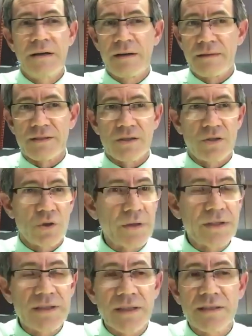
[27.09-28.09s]
There's a
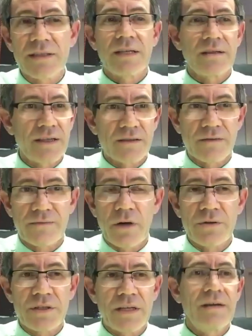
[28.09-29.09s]
joint sitting, there's a
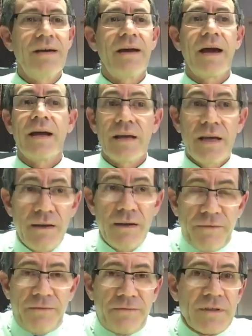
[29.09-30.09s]
voting. And
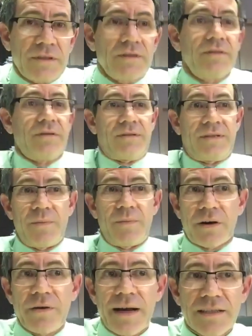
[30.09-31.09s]
if
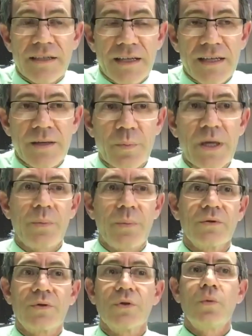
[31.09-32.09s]
democratically people
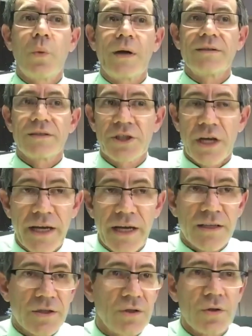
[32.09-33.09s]
do want to
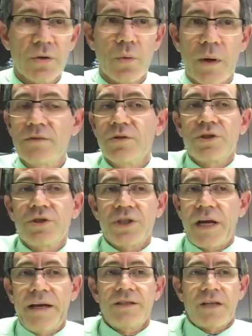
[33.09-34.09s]

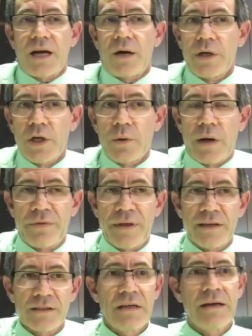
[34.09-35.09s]
change how we do our
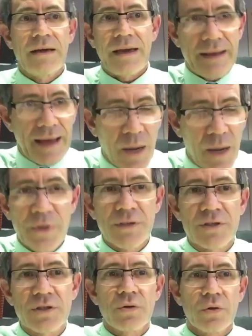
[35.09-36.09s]
things, it
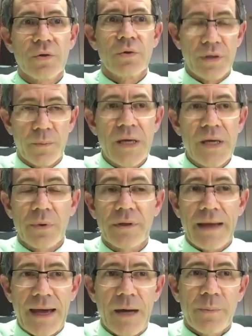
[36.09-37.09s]
happens through the people, it
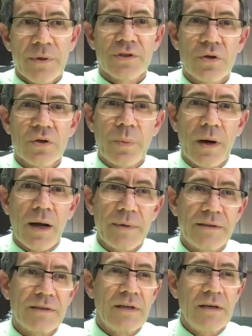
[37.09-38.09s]
happens through
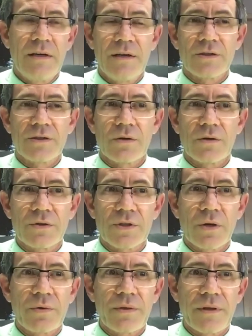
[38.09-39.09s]
parliament. So
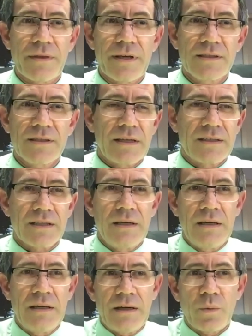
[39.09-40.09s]
the thing is, it's
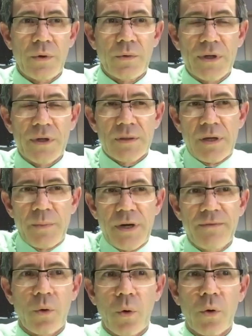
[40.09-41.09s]
once in a bit
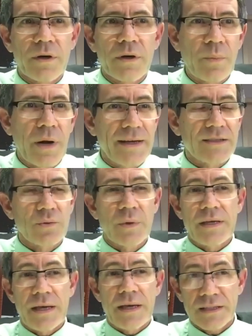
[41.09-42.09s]
of an awkward place where,
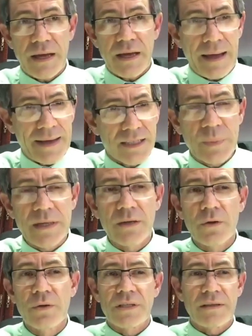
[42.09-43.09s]
yes, there has been
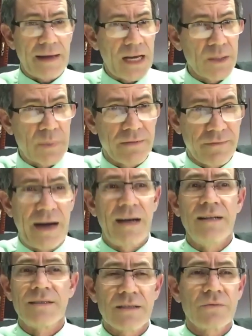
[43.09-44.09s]
looting, there has been
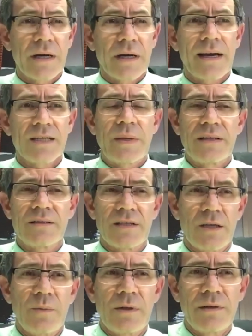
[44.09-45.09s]
violence, it really has been
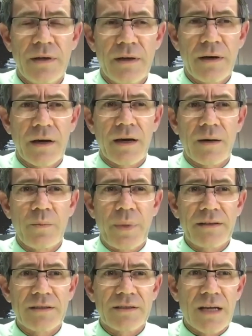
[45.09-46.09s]
terrible. But
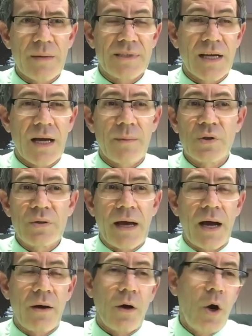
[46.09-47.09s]
at the same time, to
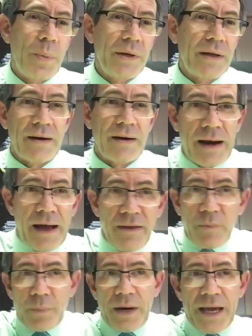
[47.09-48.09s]
now open another
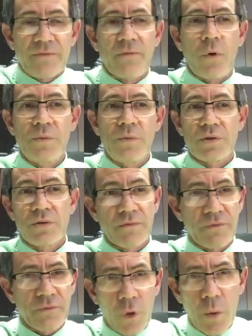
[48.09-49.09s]
platform to the
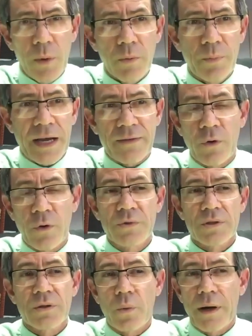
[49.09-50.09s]
formal platform,
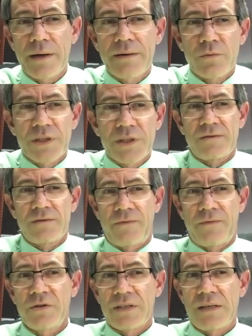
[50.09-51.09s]
to the one which is
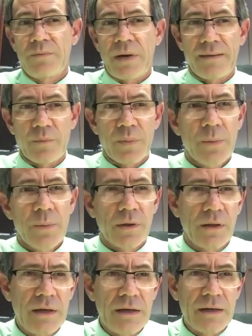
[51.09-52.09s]
voted in by the people,
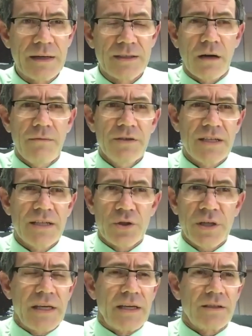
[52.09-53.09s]
is obviously
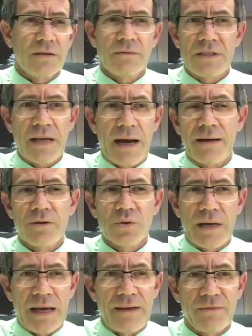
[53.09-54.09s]
tricky. It's obviously, how does
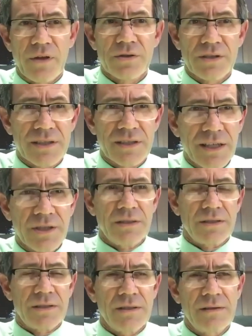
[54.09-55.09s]
one have those discussions?